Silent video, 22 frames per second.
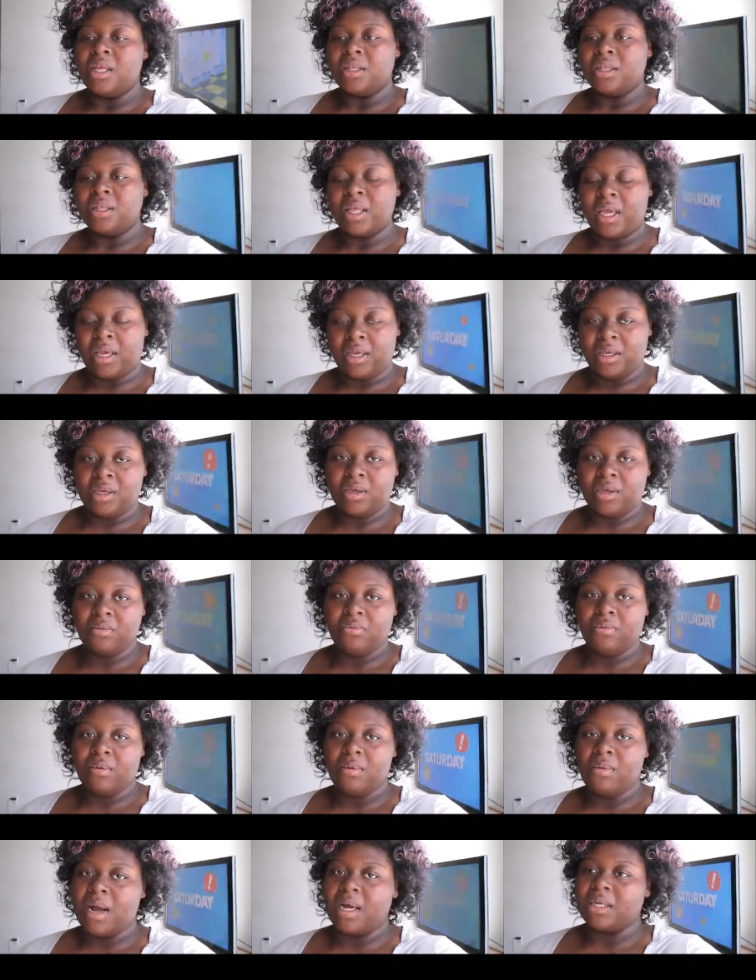thank you
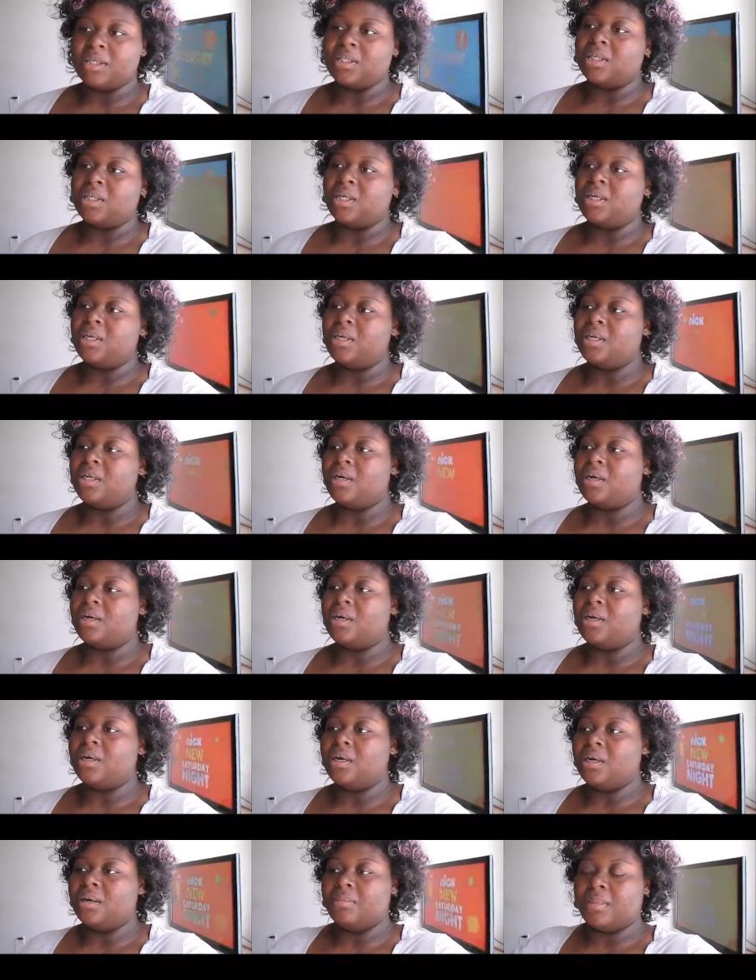for watching it.
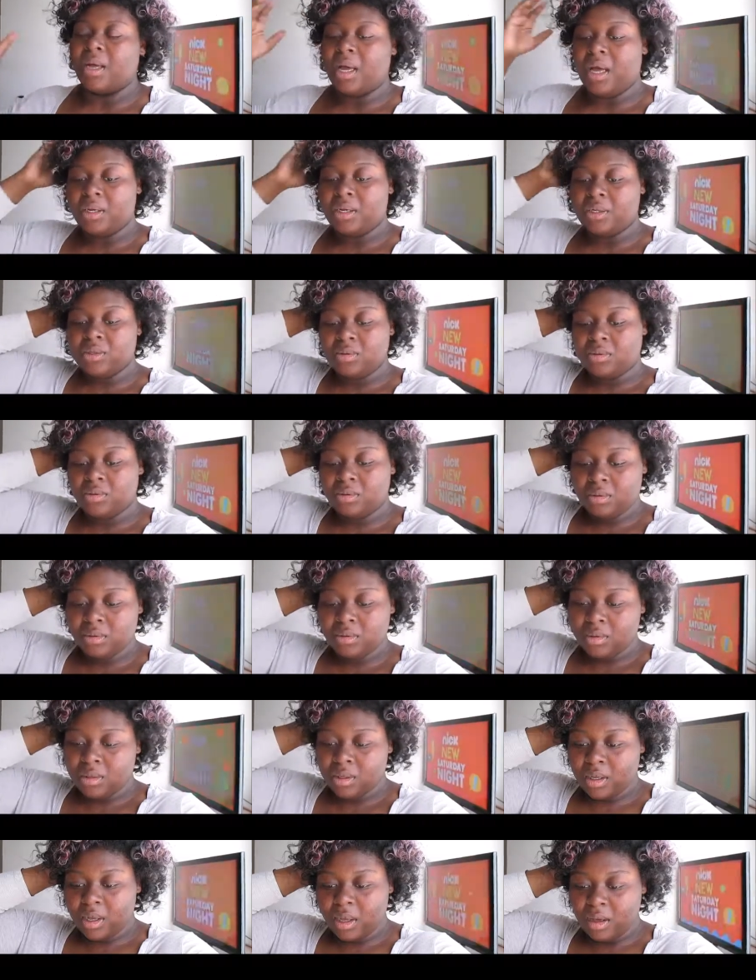Um, I do
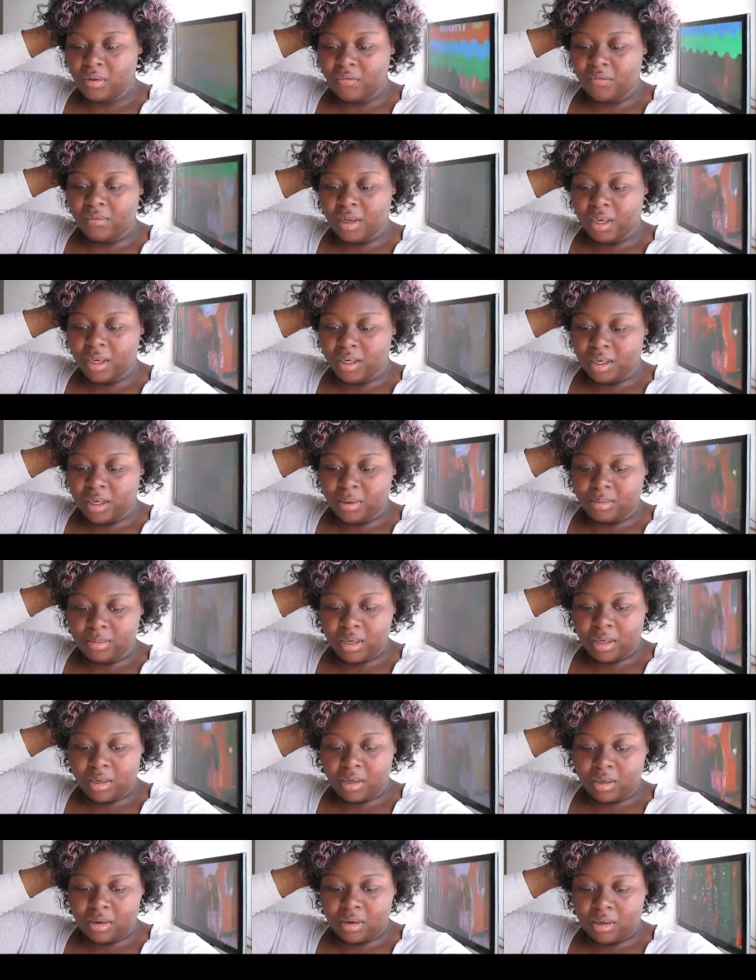have an
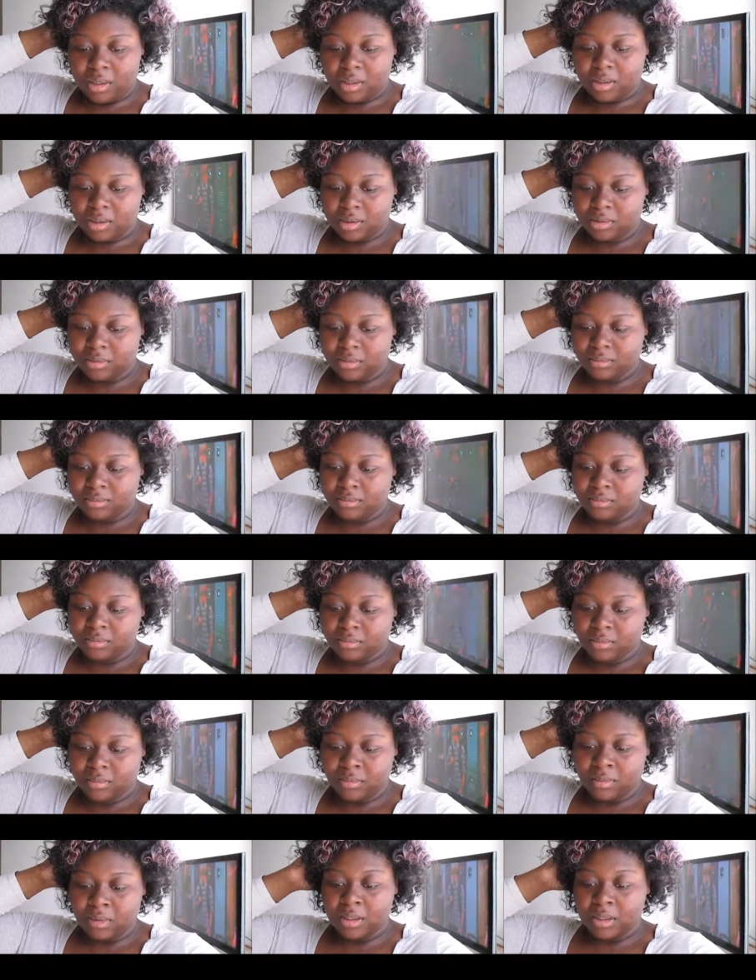update on,
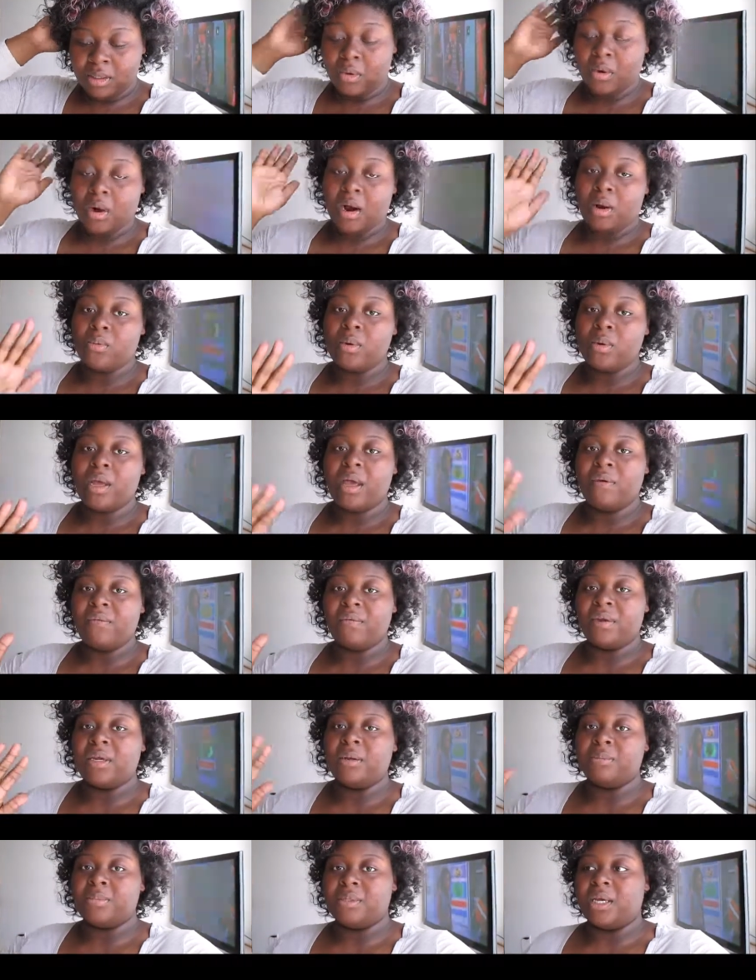or I will have
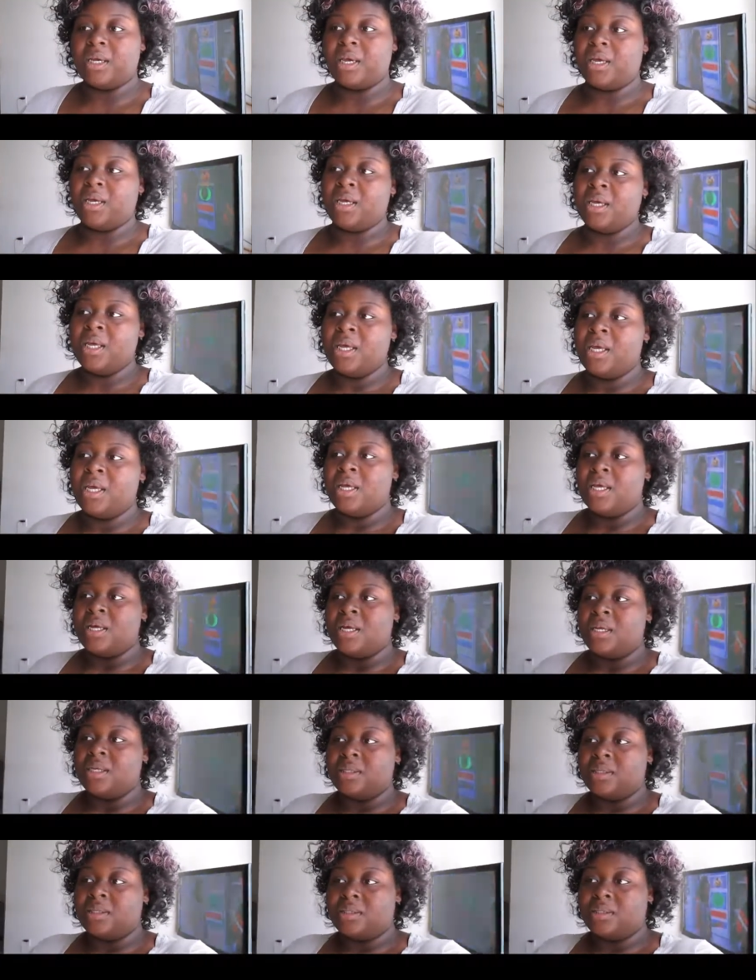an update
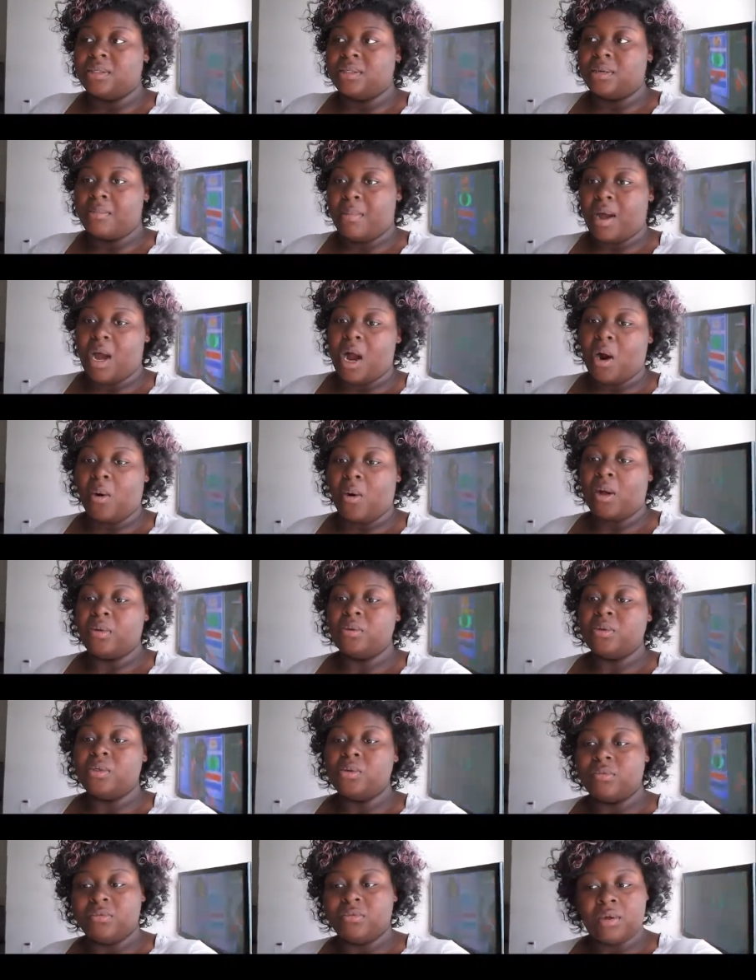tomorrow. I'll
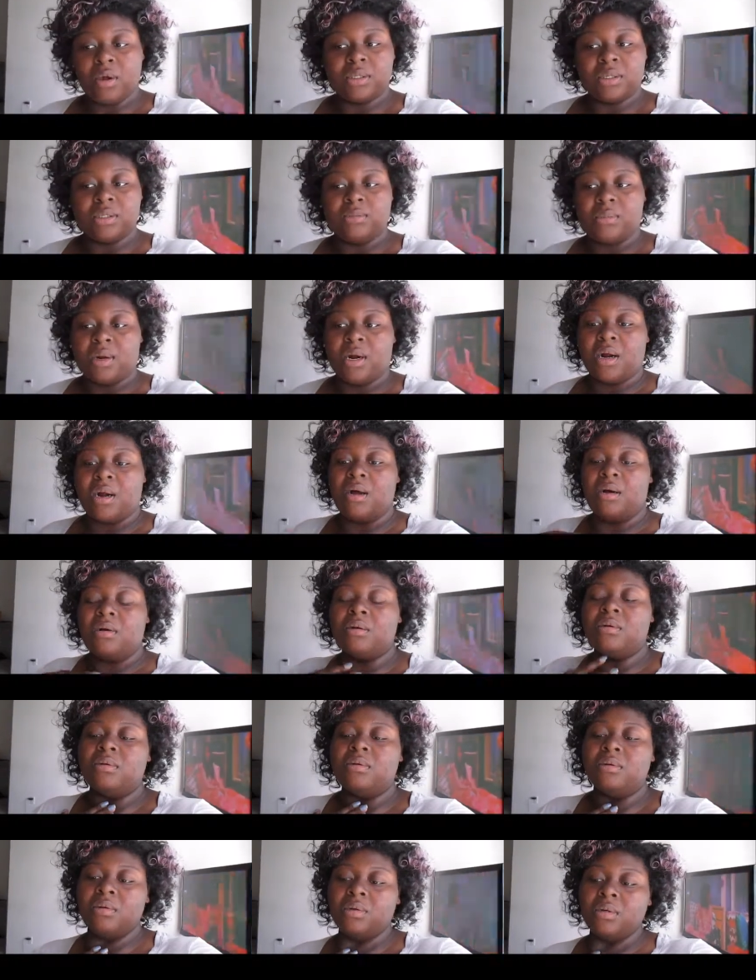do a vlog
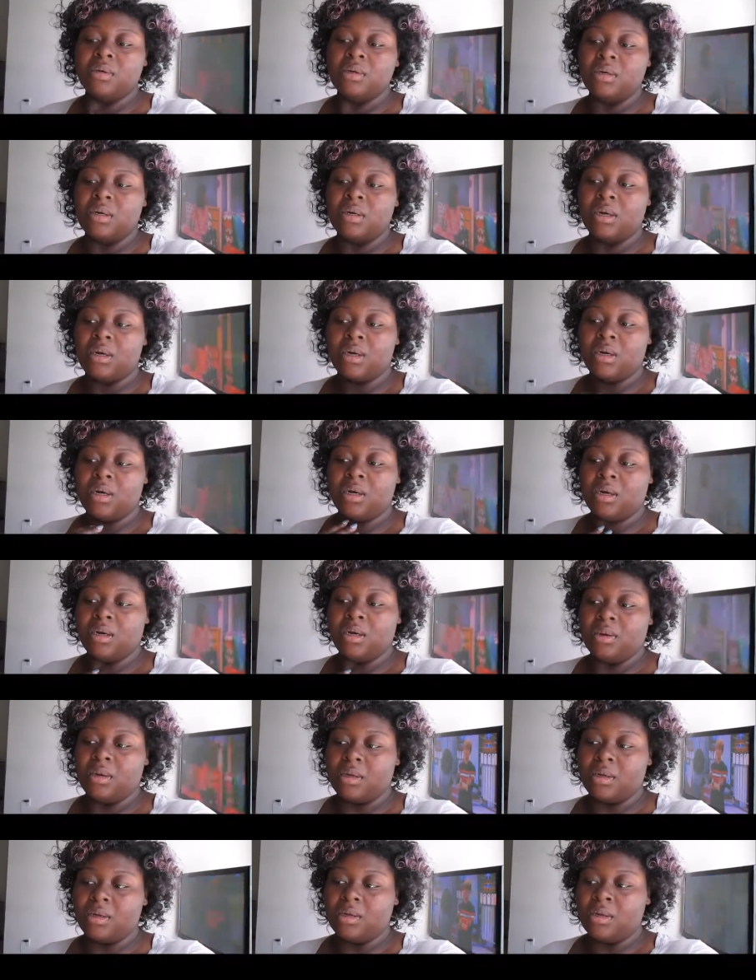tomorrow.
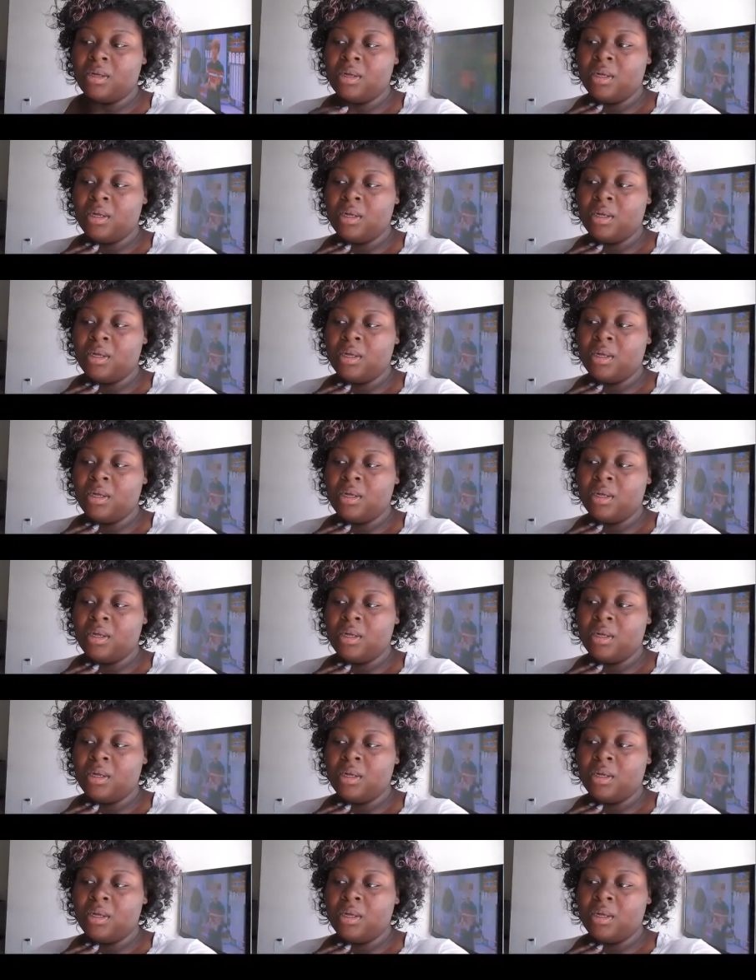Uh,